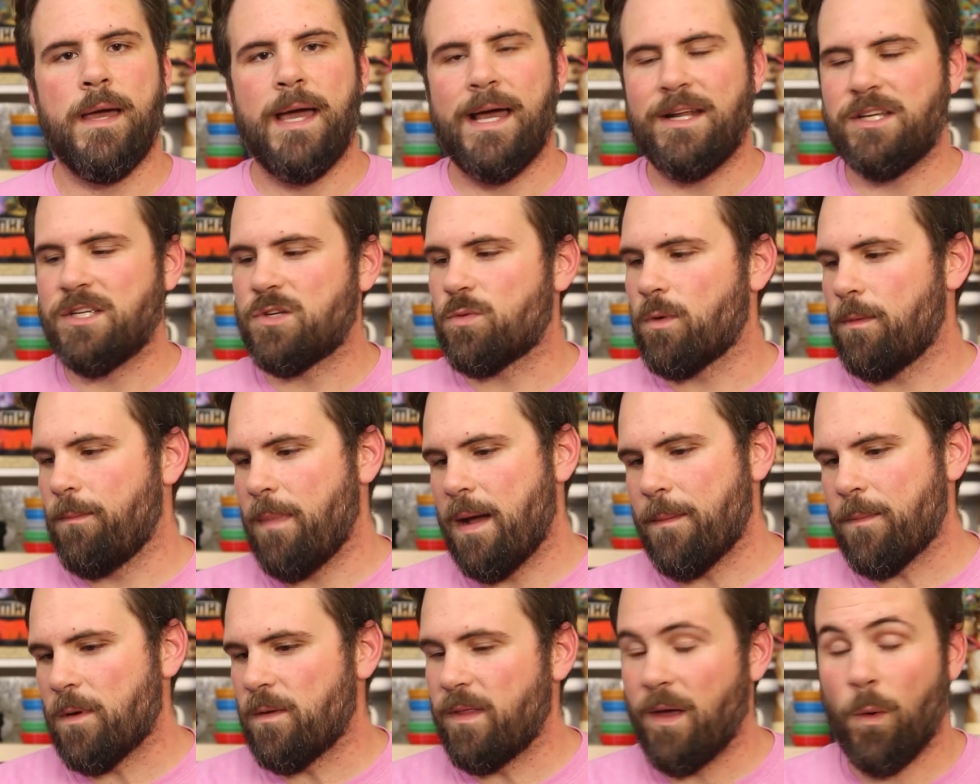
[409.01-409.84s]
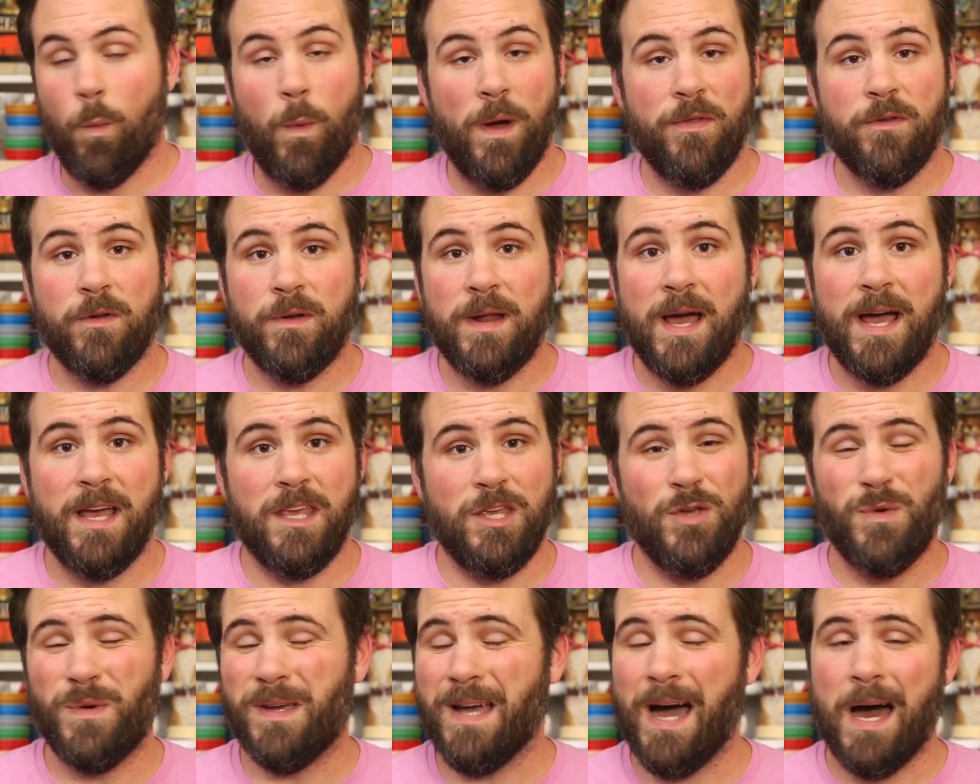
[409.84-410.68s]
And just remember that whether or
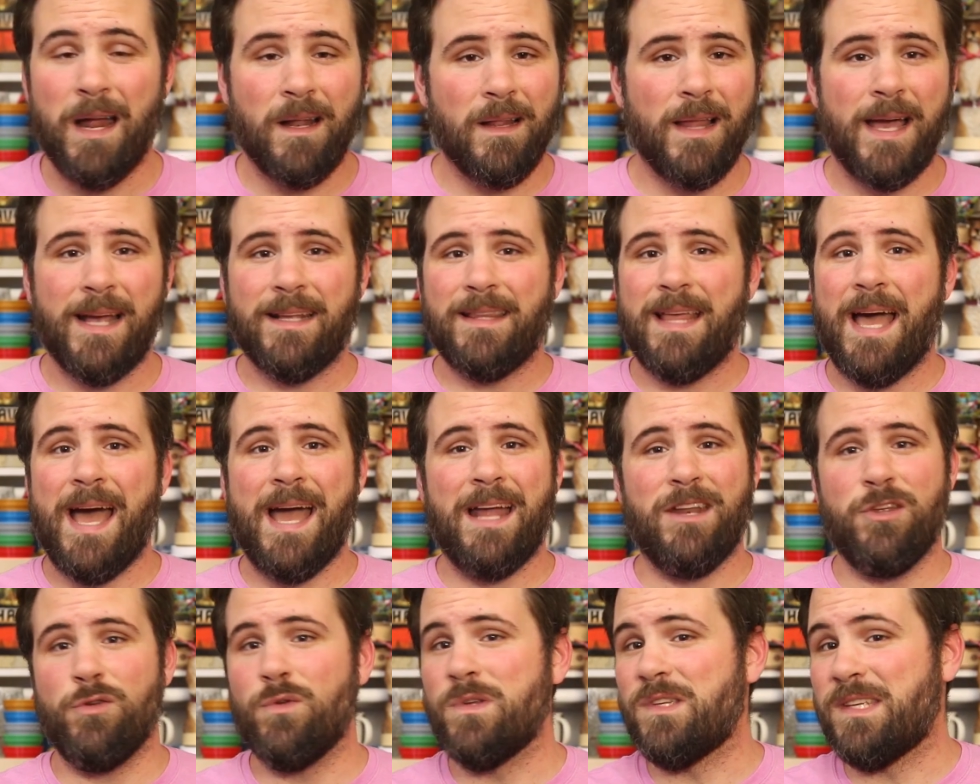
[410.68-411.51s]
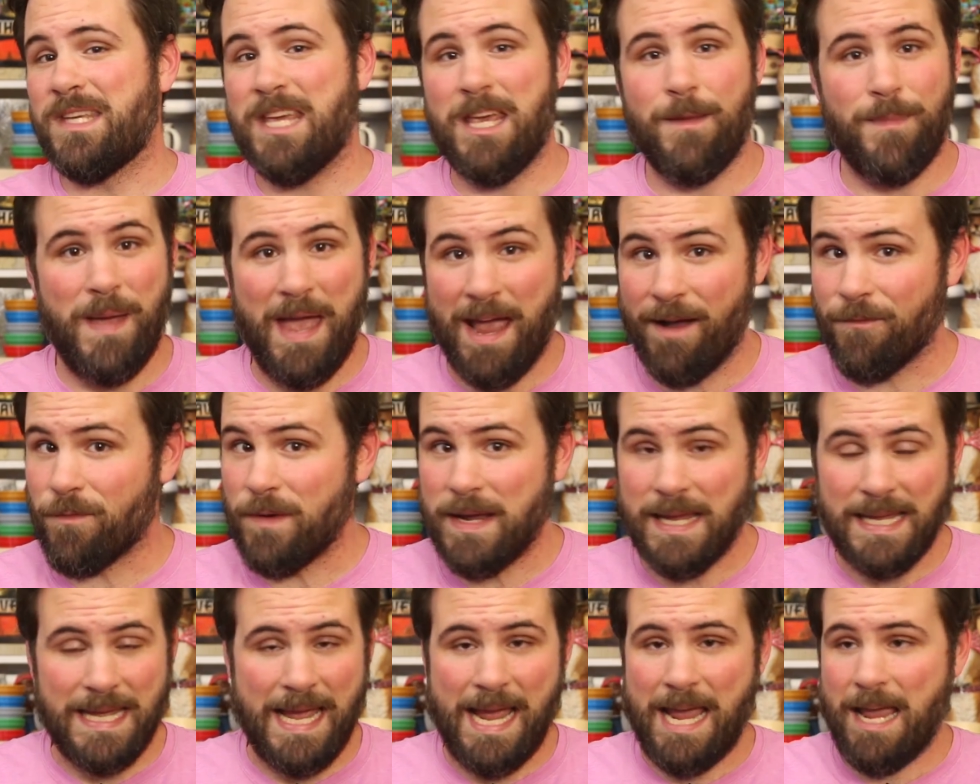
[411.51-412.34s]
not you got it like that and you just keep
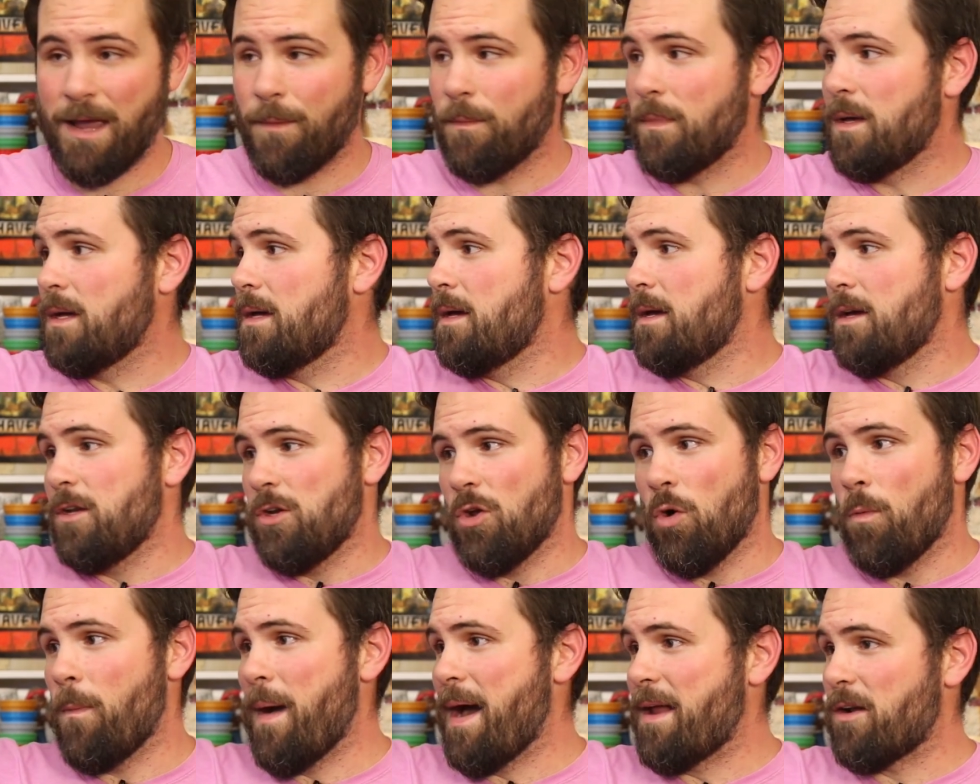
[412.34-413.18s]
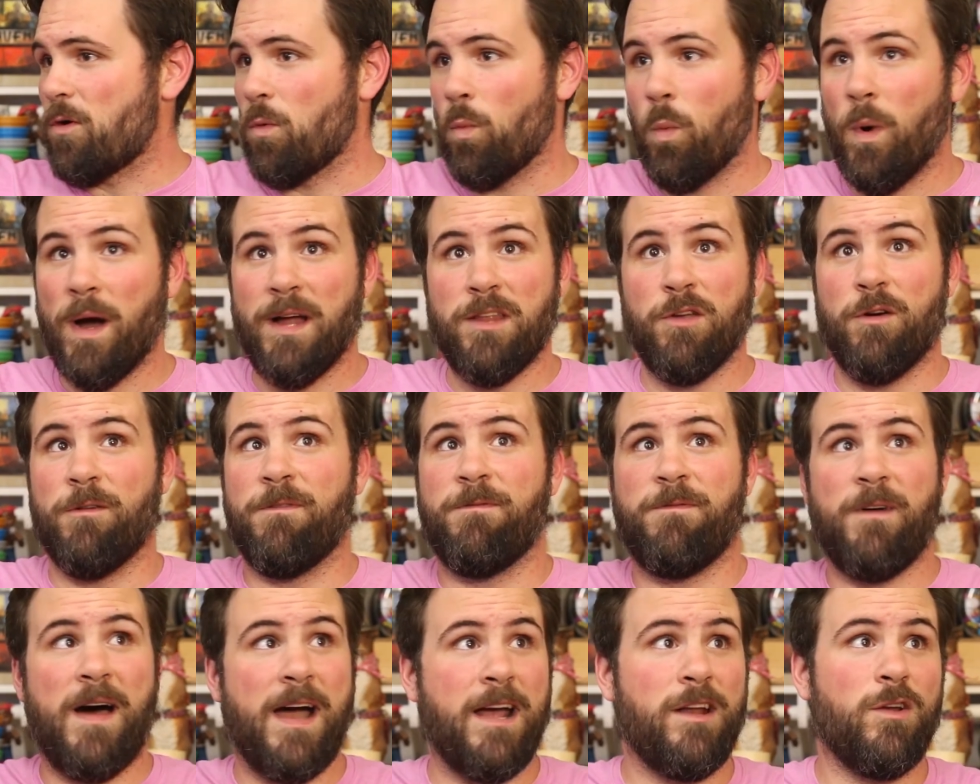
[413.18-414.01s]
every game, no matter what, you'll
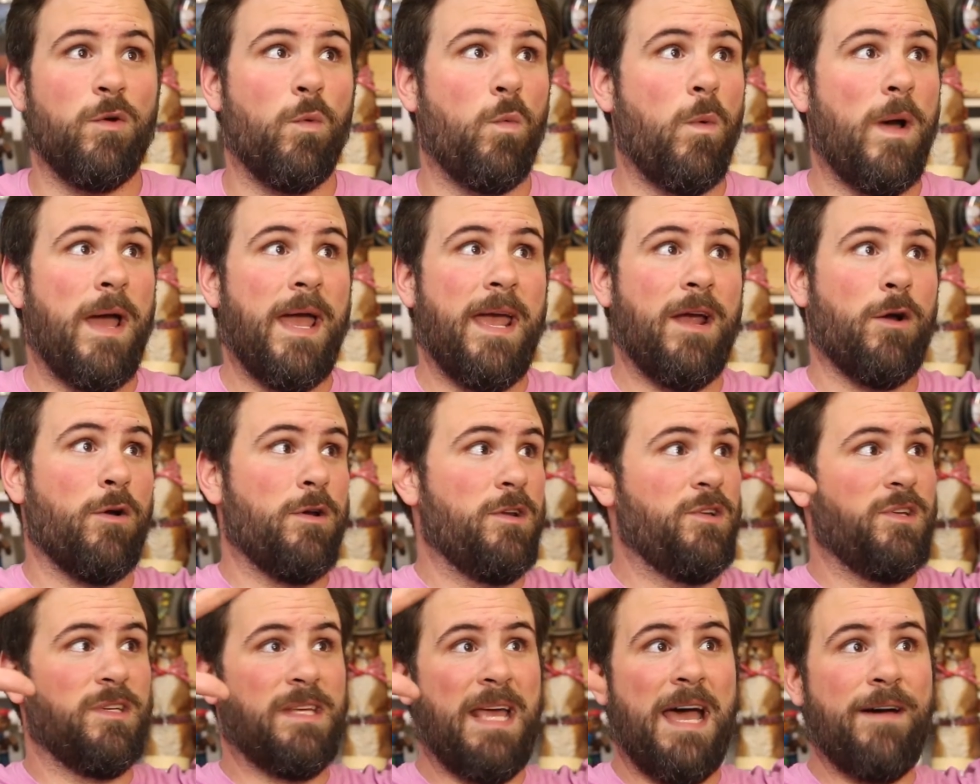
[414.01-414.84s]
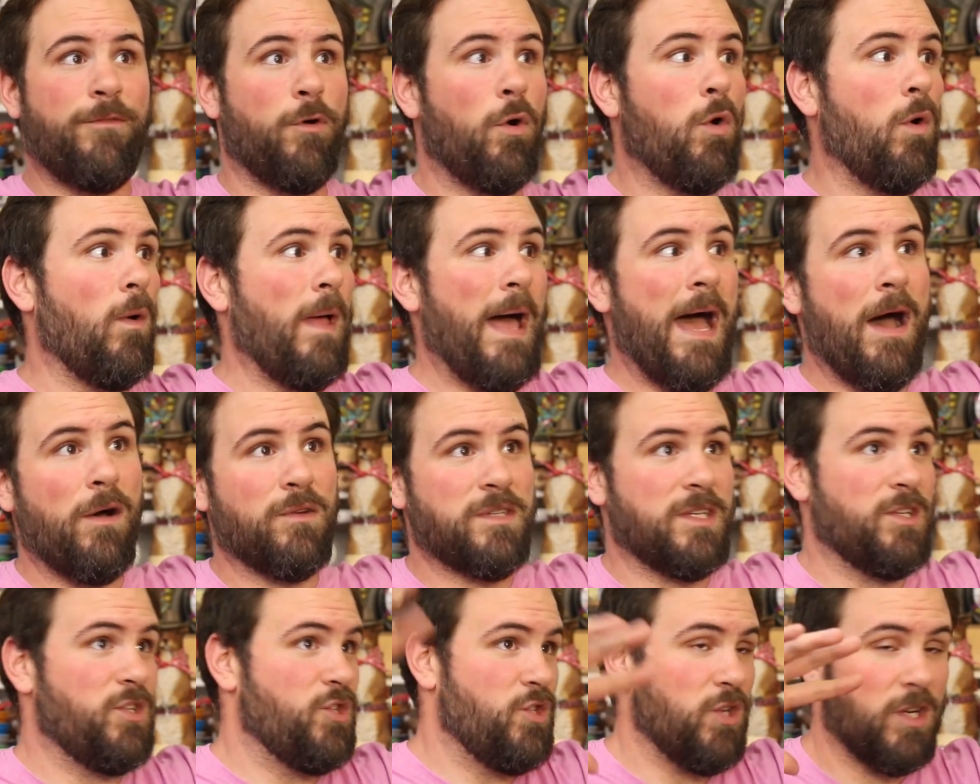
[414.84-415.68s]
find a way, or you just have a whole
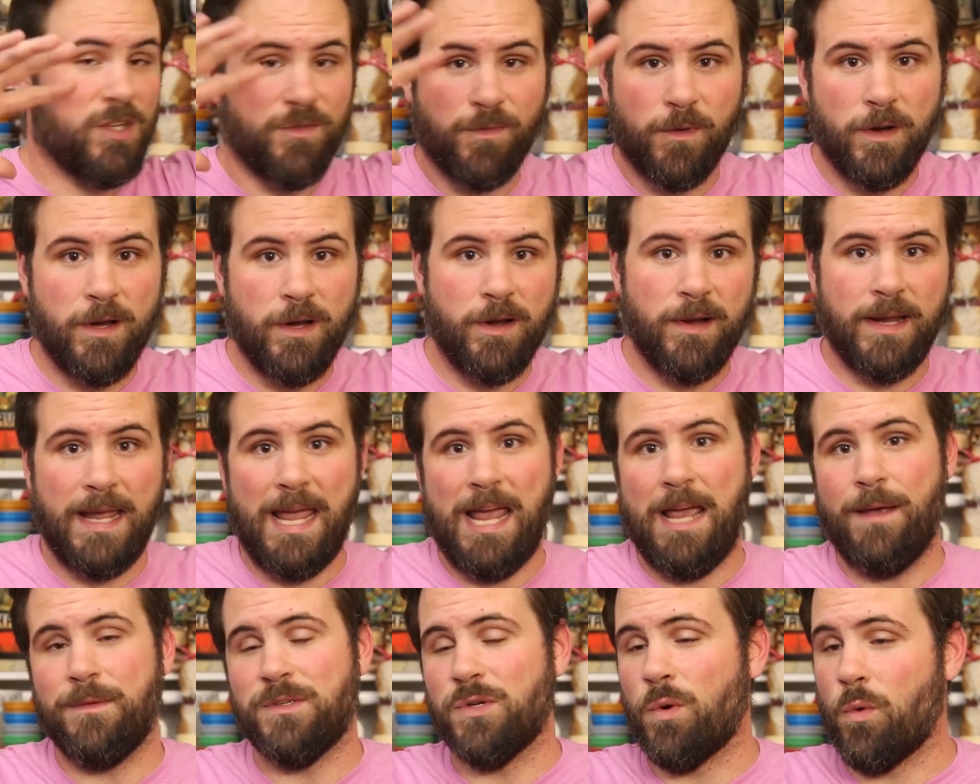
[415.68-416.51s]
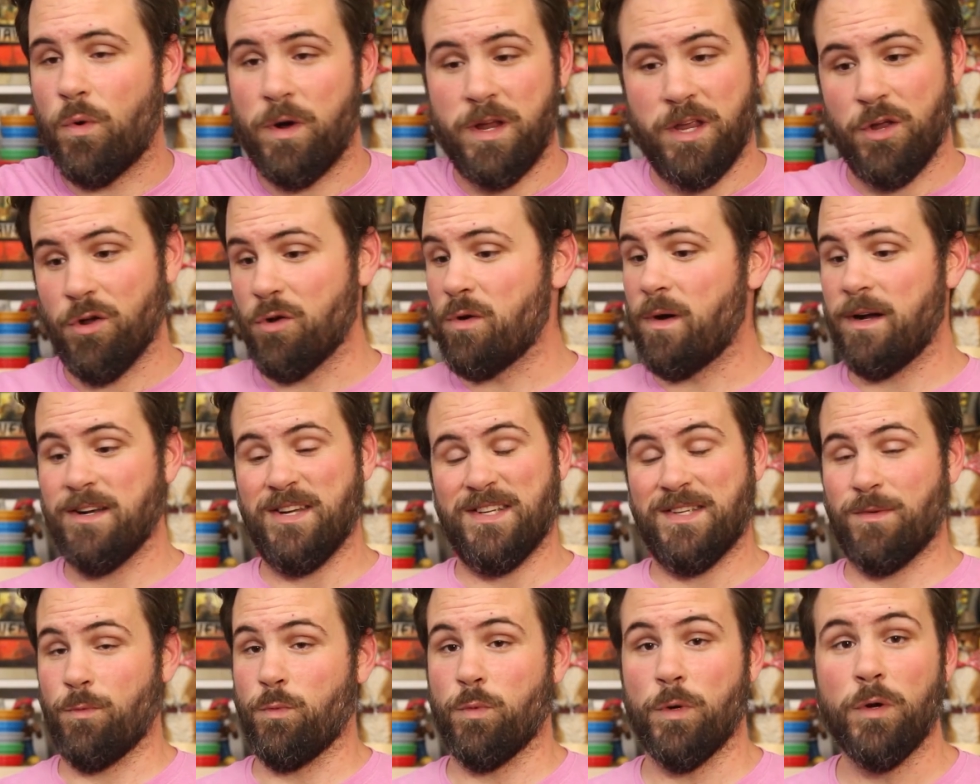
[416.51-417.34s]
house that's just for your games, or you are
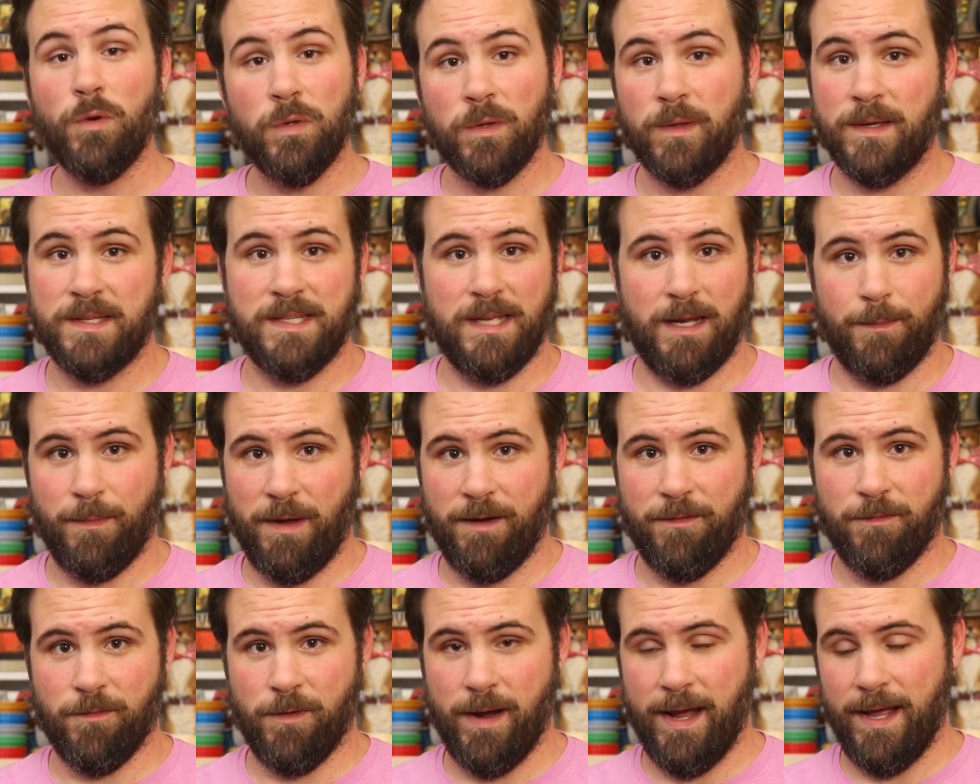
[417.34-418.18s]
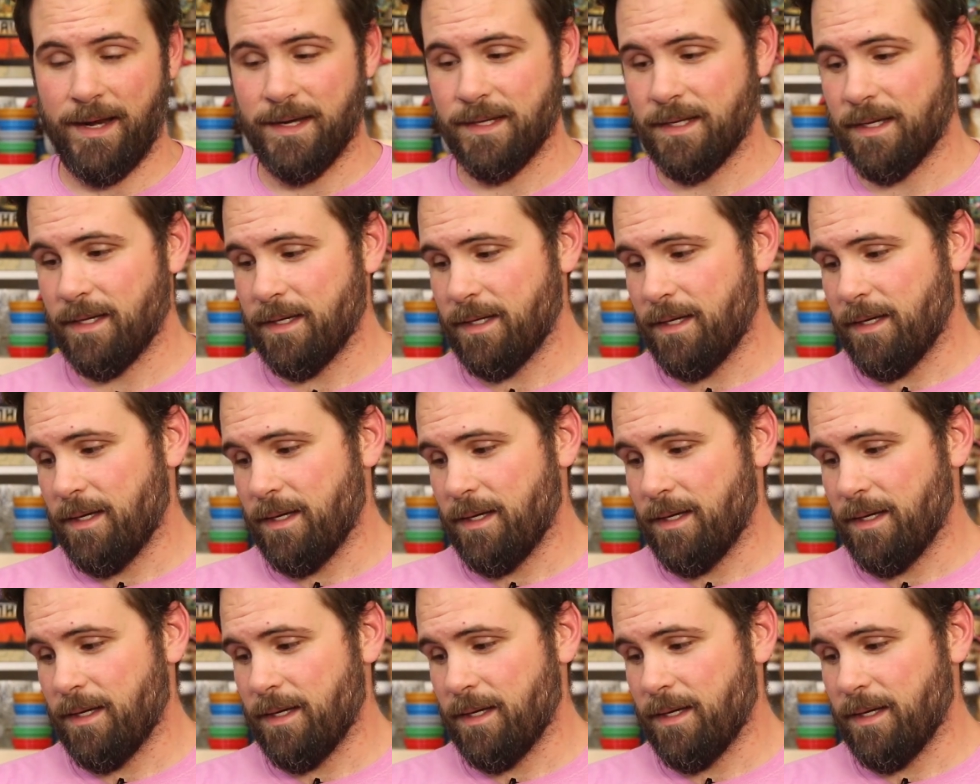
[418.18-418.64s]
just ruthless like my friend,